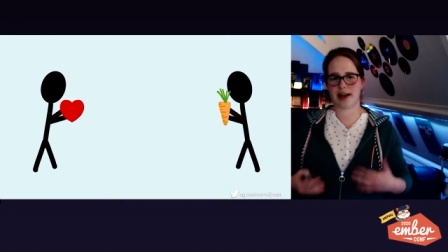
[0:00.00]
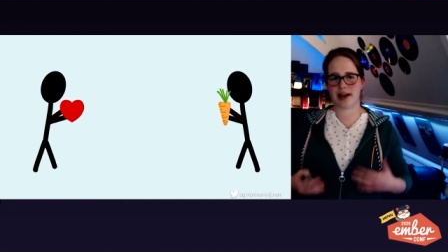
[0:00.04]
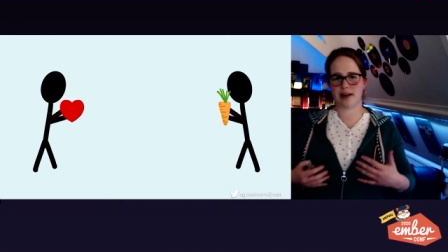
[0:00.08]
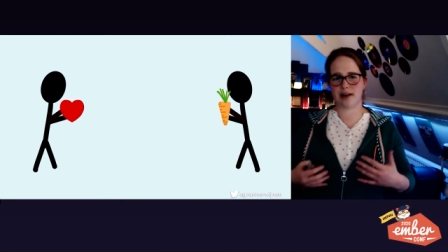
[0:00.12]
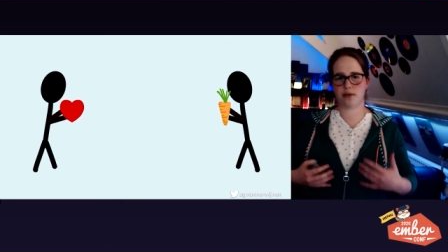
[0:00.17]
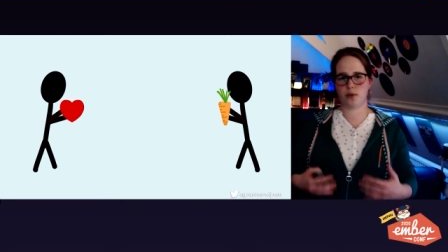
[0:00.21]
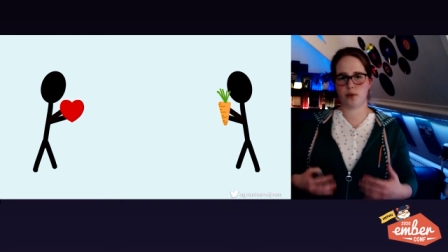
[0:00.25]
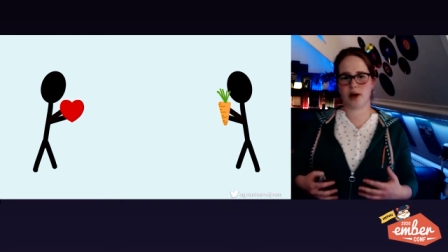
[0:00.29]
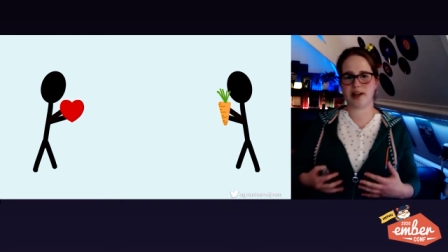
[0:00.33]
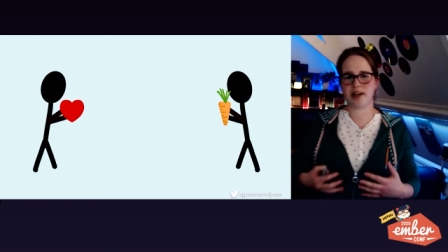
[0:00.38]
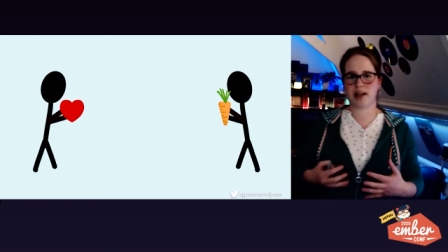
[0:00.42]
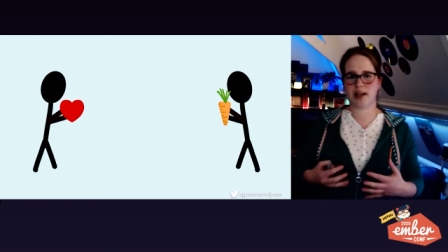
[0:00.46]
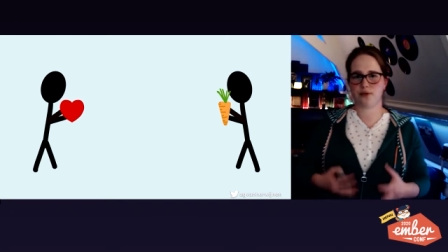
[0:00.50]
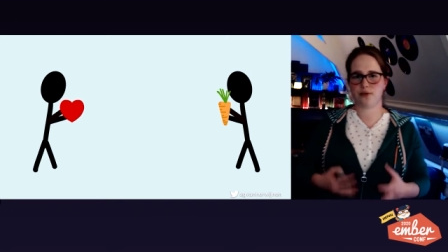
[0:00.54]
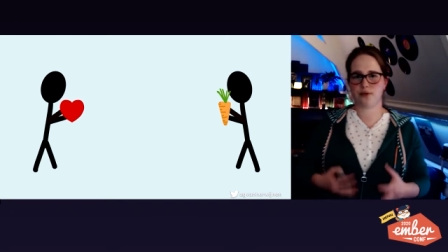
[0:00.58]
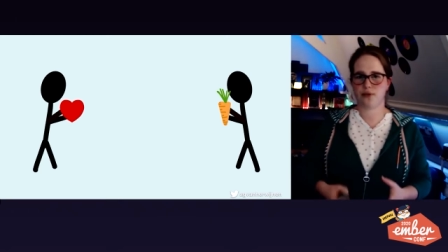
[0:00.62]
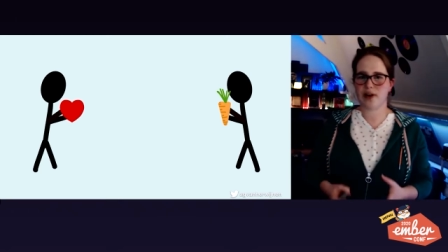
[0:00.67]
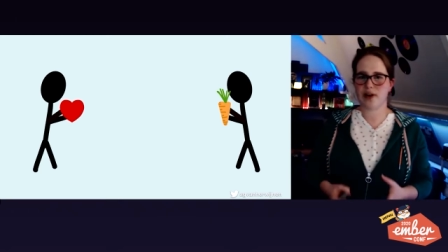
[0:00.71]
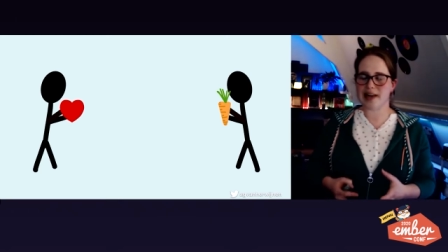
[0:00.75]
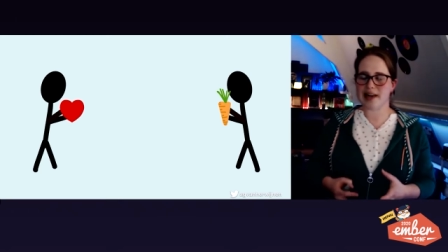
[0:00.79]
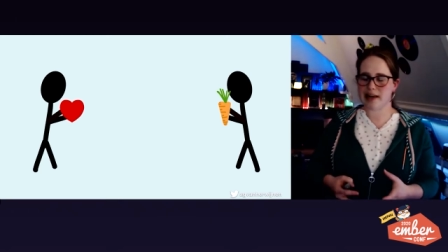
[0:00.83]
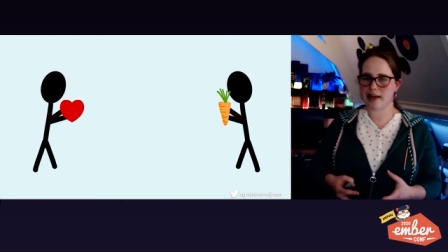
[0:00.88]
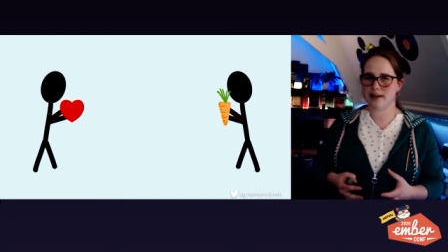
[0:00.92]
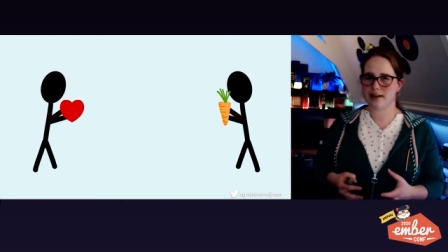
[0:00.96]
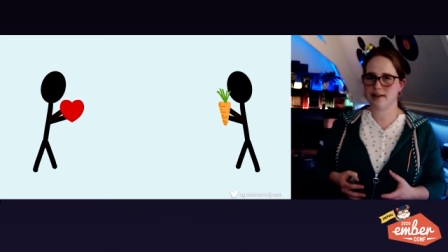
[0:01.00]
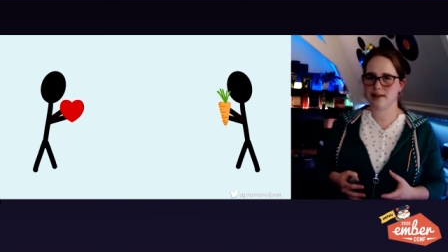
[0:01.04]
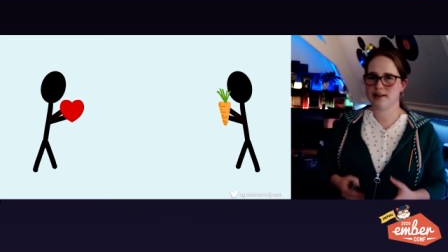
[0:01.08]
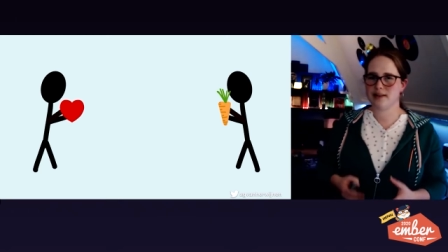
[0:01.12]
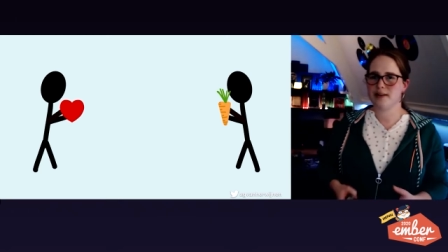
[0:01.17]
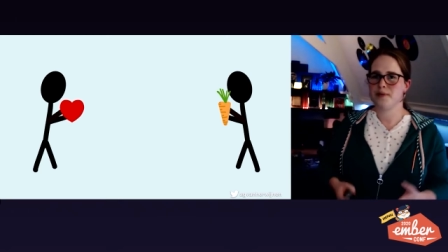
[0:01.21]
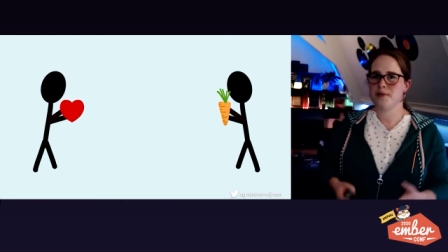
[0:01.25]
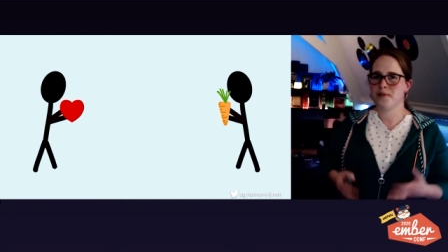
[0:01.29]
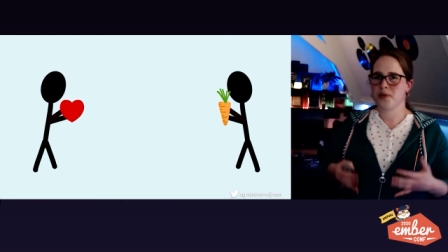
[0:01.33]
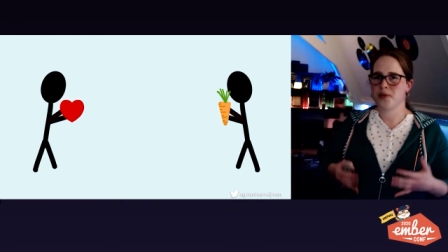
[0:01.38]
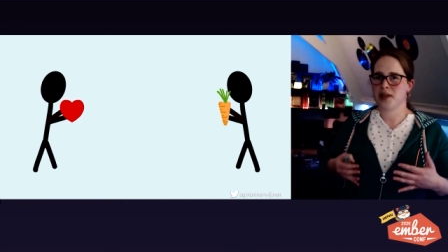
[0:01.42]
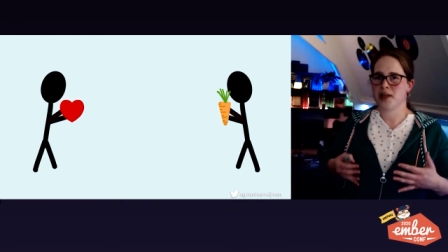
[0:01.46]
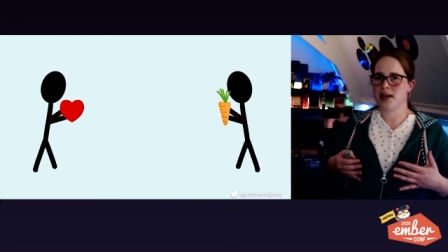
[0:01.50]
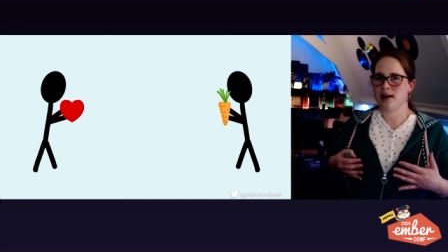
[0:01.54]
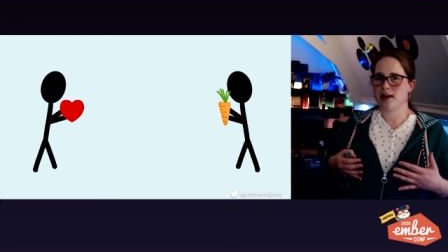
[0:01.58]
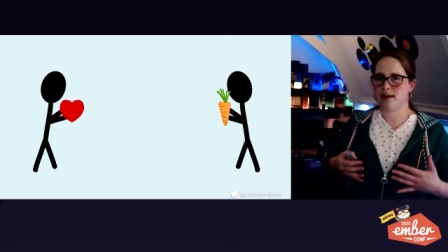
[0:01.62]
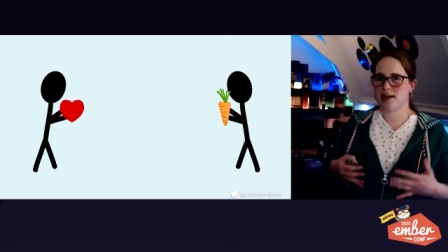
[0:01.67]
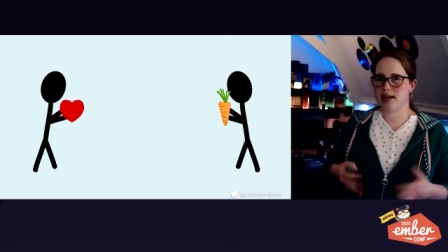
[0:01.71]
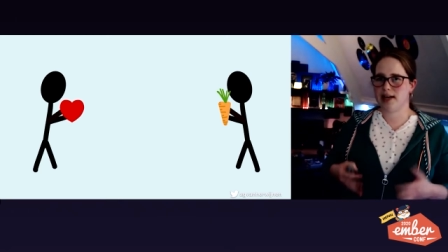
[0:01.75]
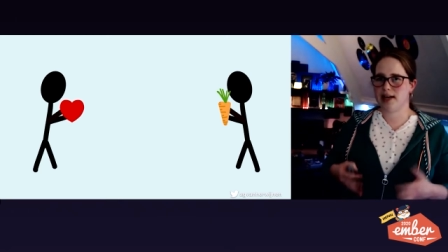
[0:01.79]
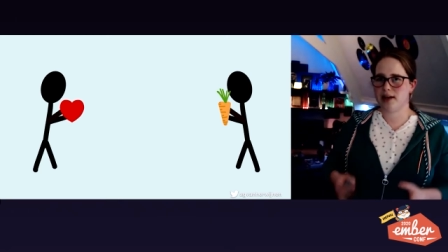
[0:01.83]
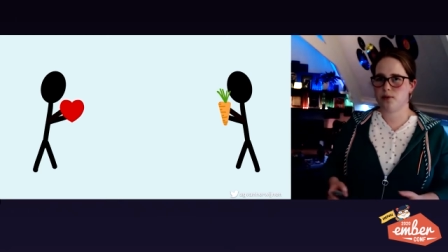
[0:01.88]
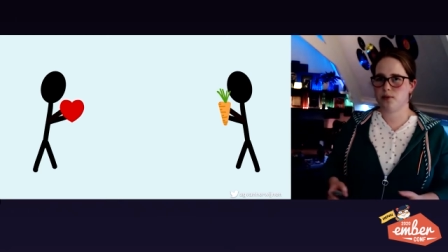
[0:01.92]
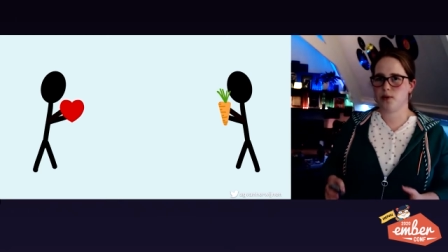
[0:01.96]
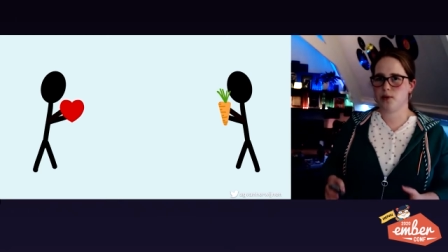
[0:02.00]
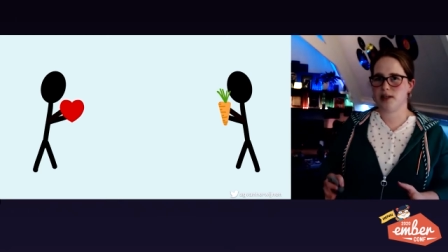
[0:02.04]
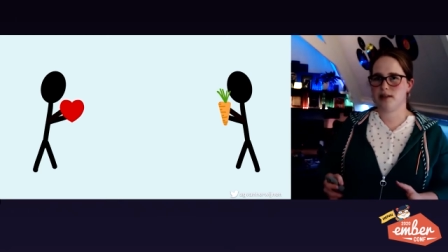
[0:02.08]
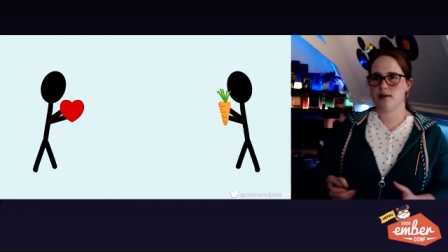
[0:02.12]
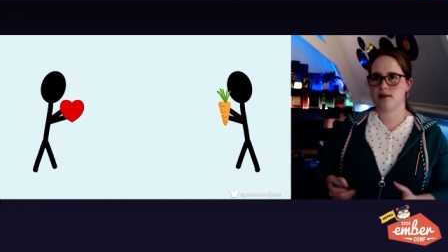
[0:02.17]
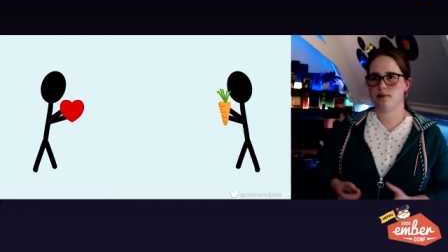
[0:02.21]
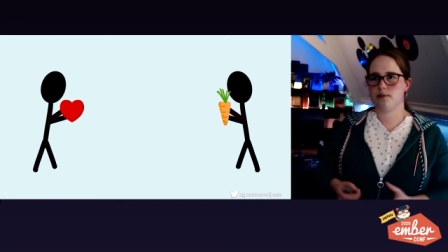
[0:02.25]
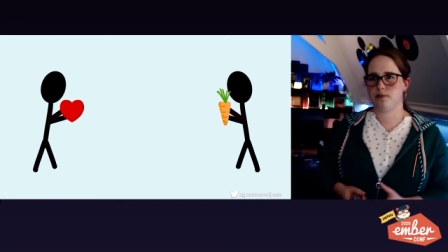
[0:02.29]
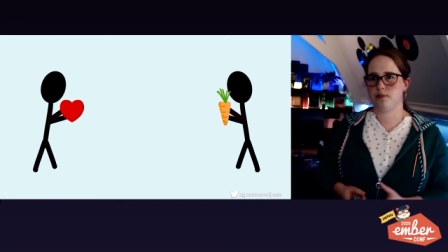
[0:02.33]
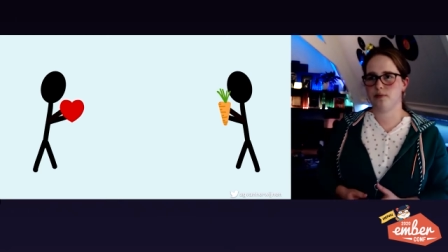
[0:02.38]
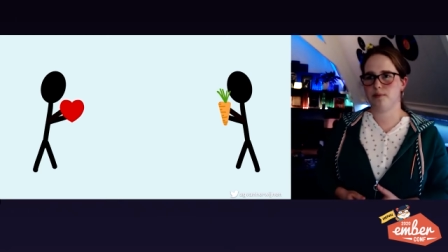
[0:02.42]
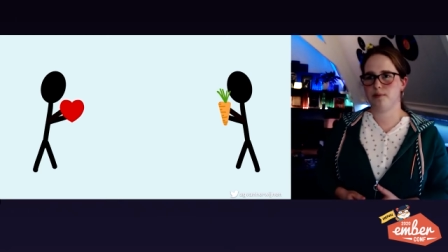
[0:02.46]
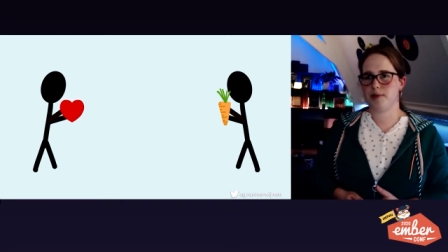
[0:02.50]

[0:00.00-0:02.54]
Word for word: And when they feel it, they will